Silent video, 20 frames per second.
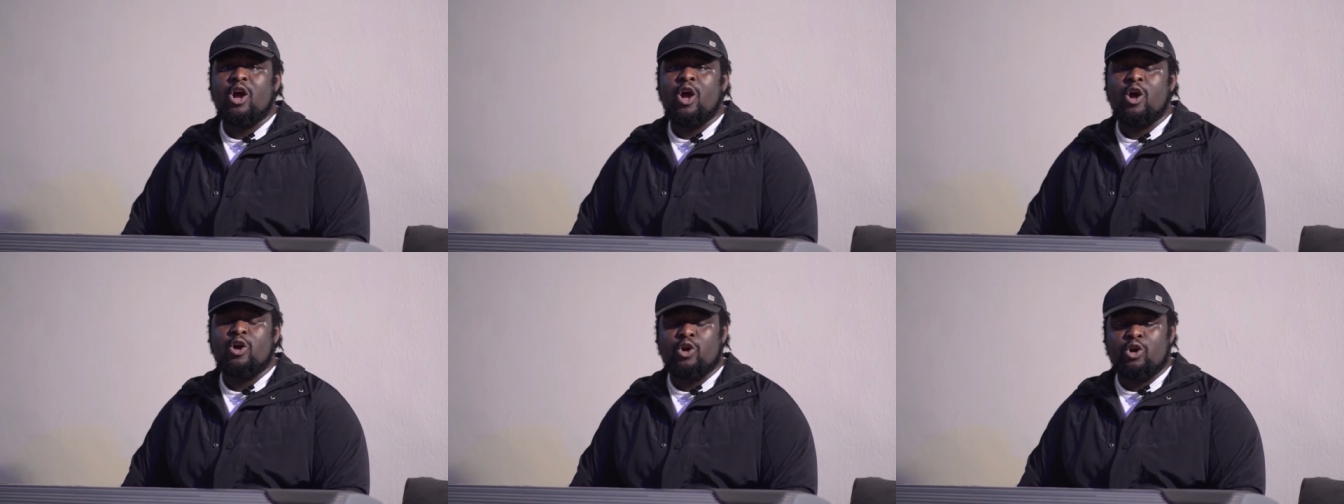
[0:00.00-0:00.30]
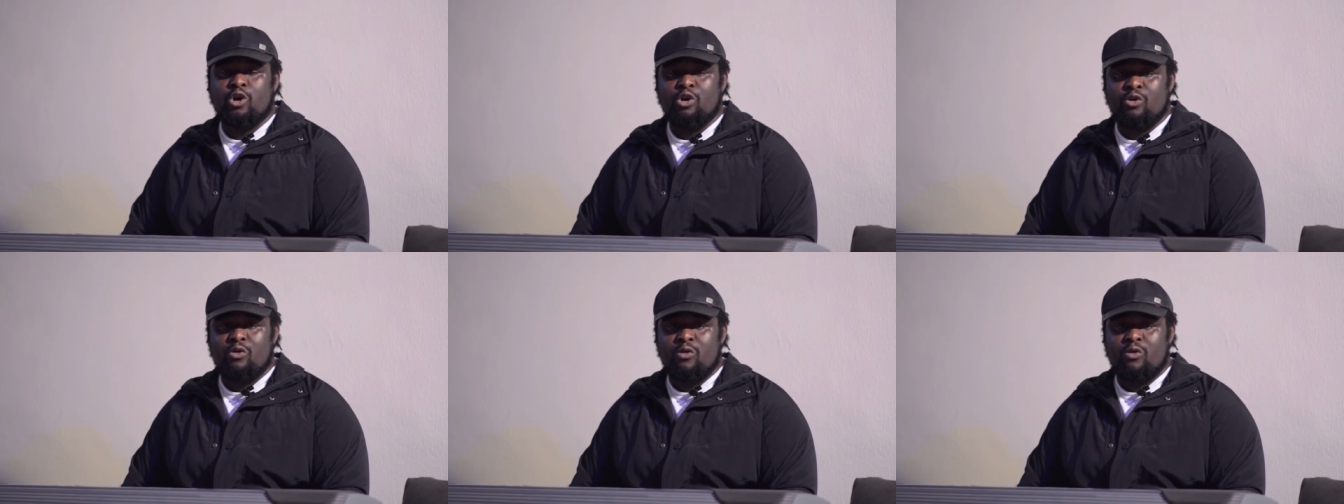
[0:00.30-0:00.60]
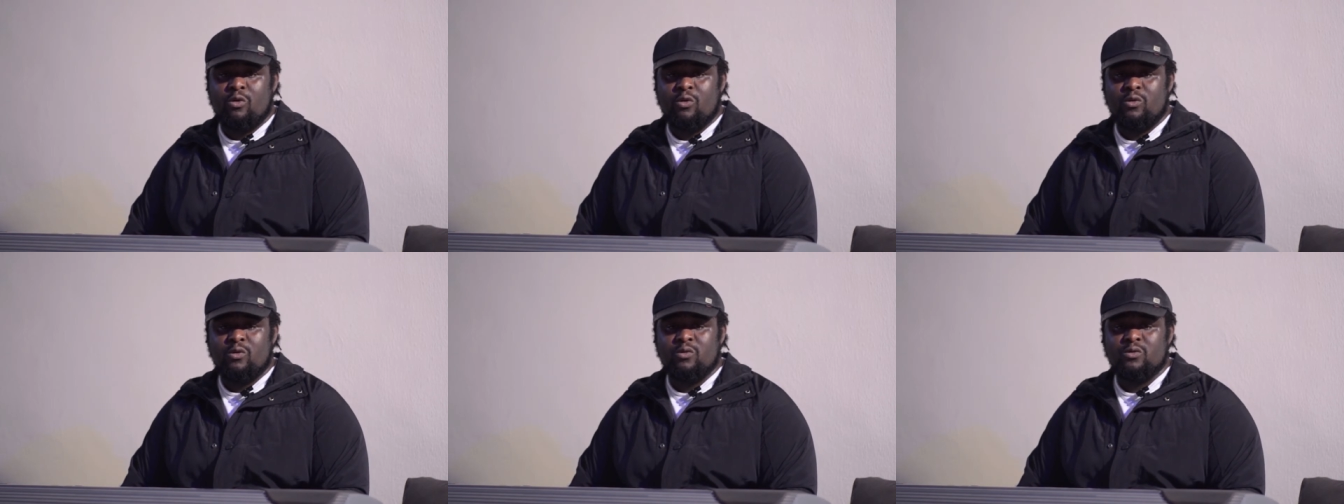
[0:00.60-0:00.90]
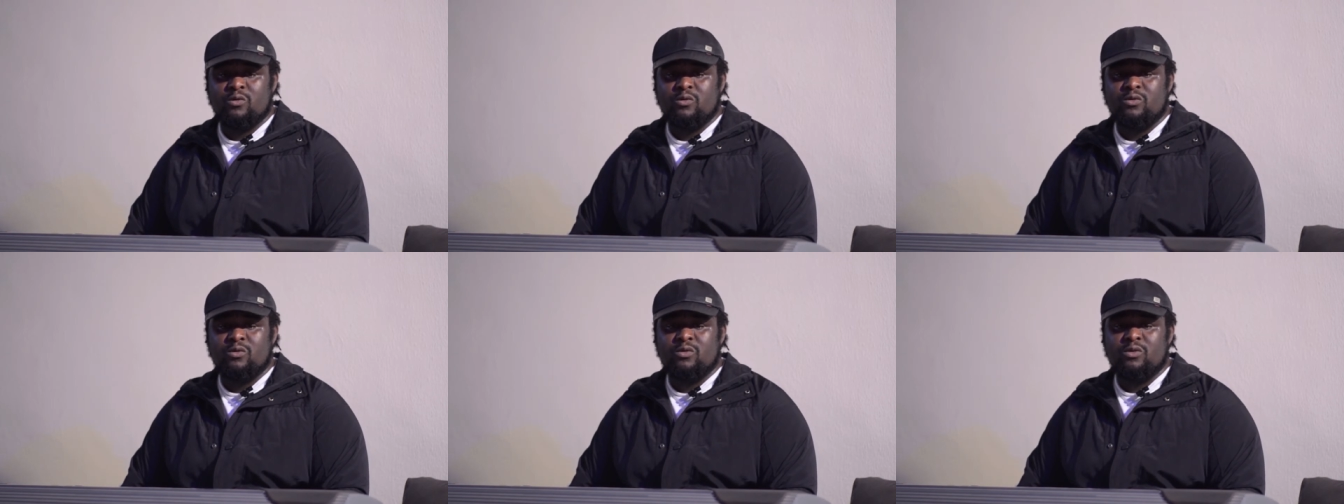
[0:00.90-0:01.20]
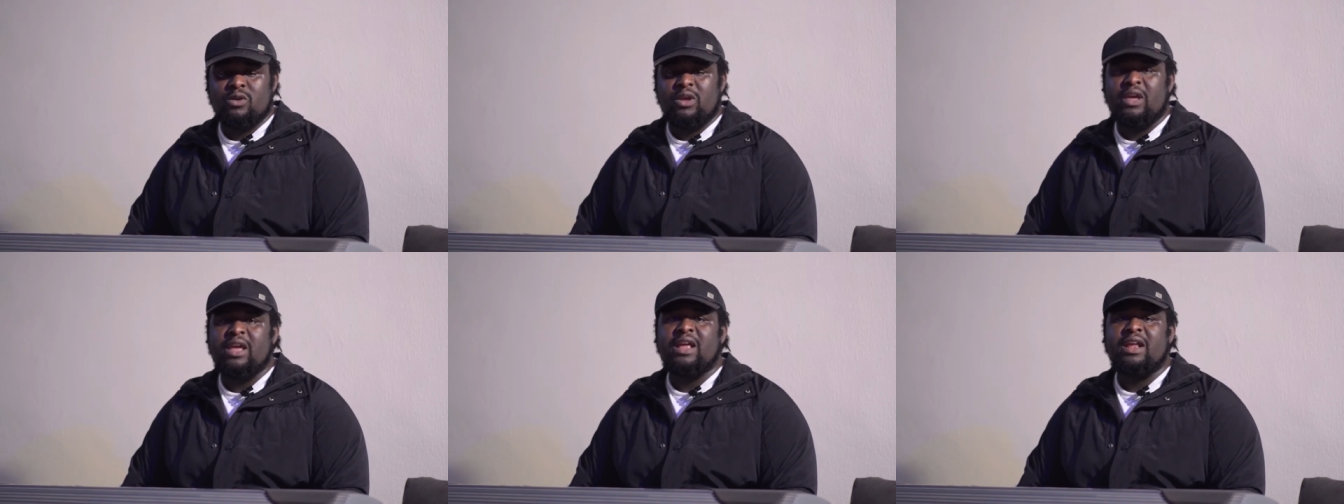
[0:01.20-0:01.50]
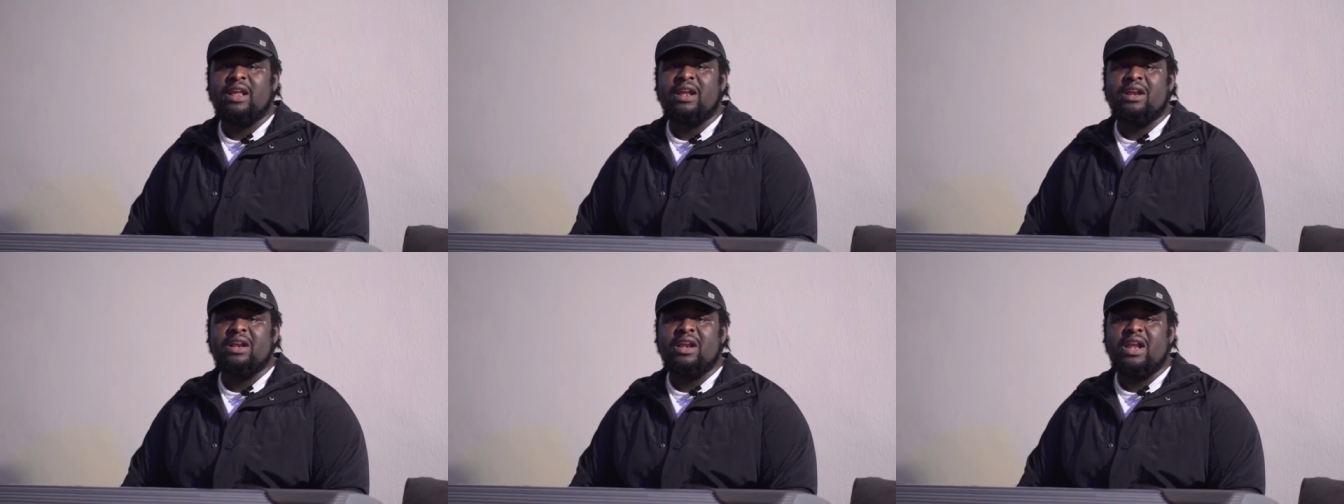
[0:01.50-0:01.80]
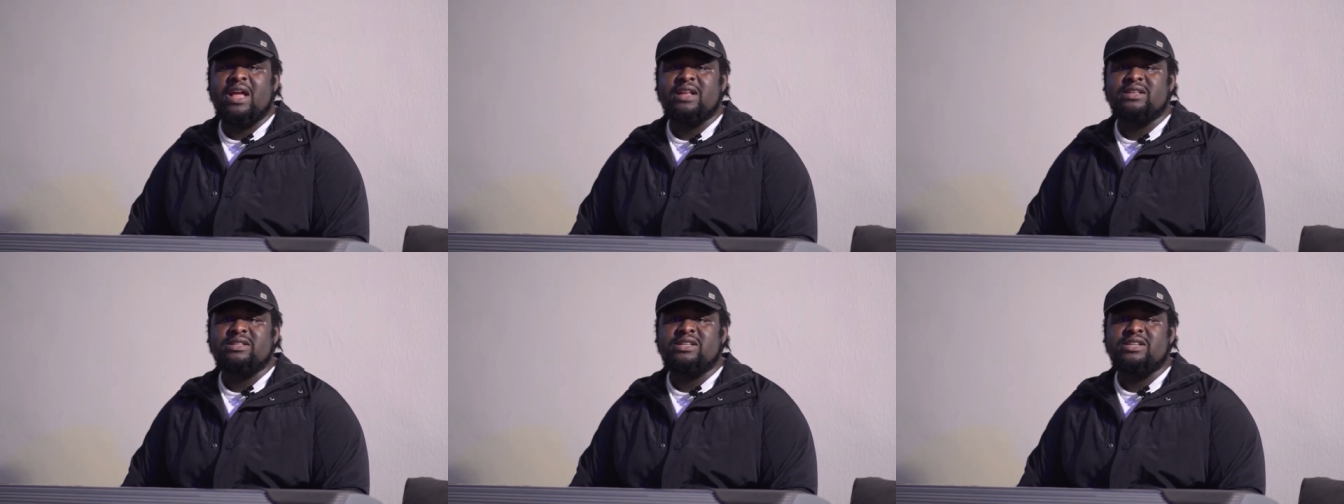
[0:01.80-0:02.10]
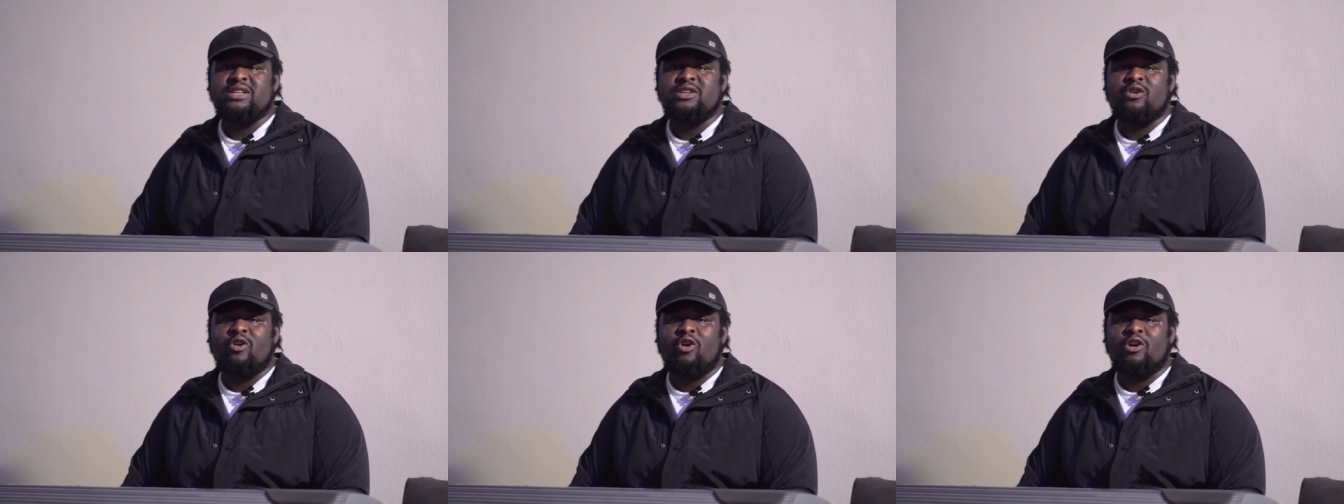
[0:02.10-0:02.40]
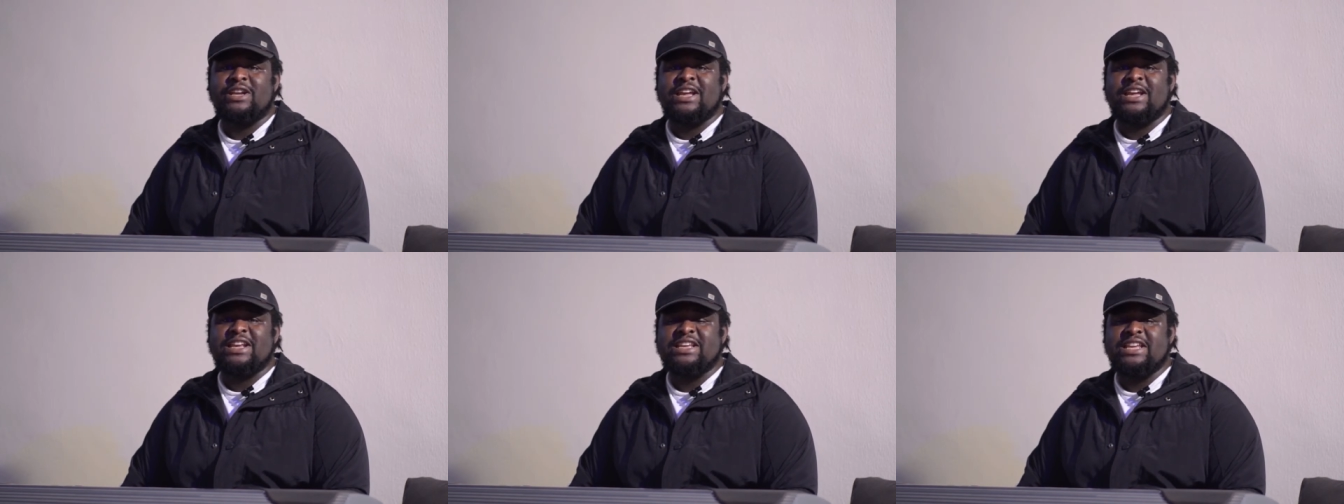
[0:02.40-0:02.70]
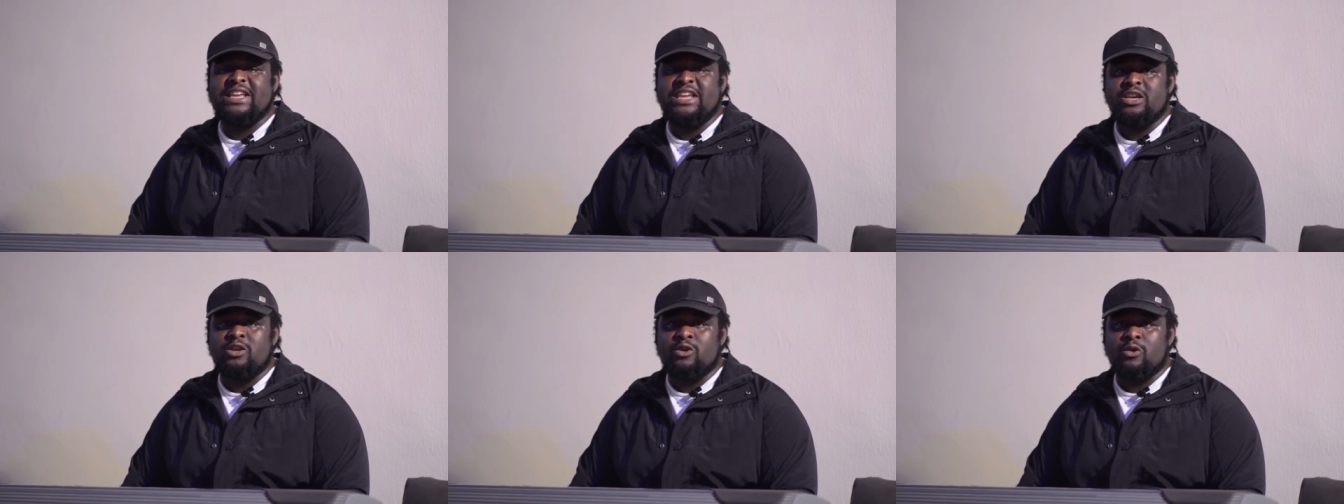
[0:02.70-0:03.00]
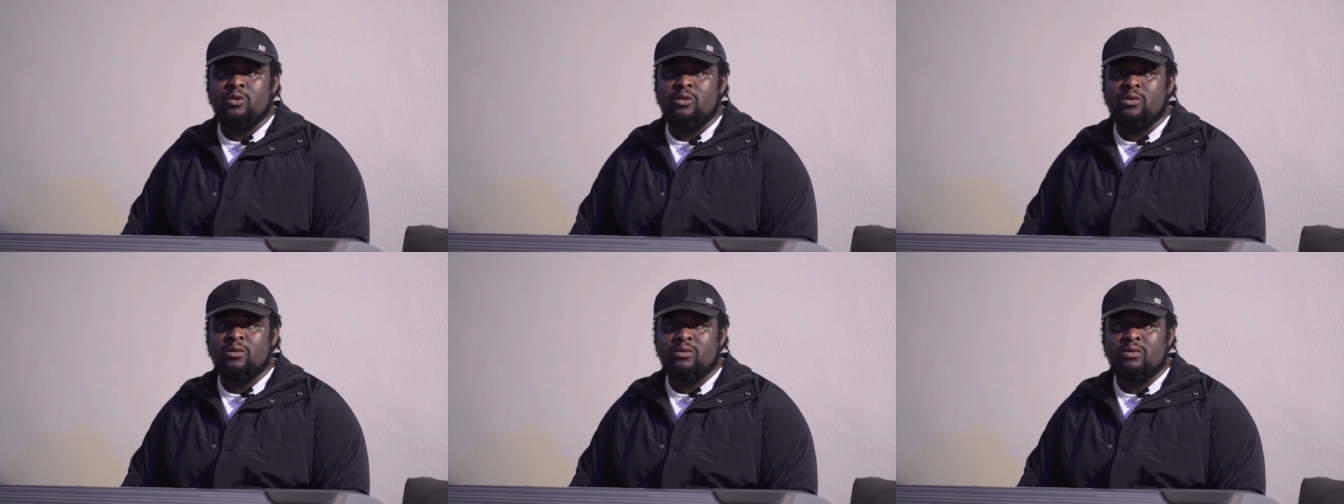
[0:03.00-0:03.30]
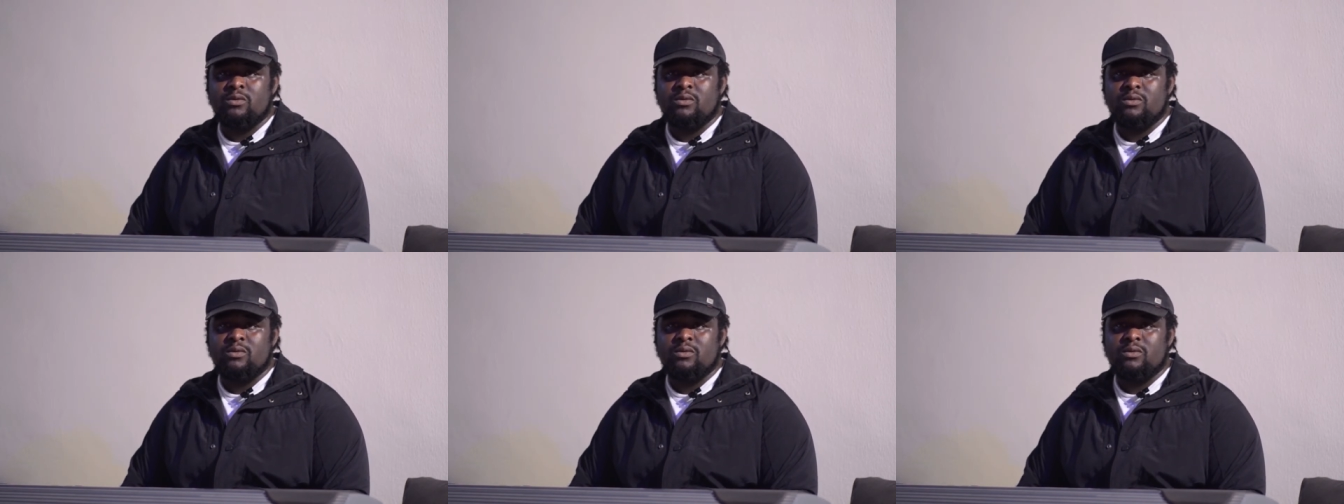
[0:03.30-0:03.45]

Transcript: a crow landing on an eagle,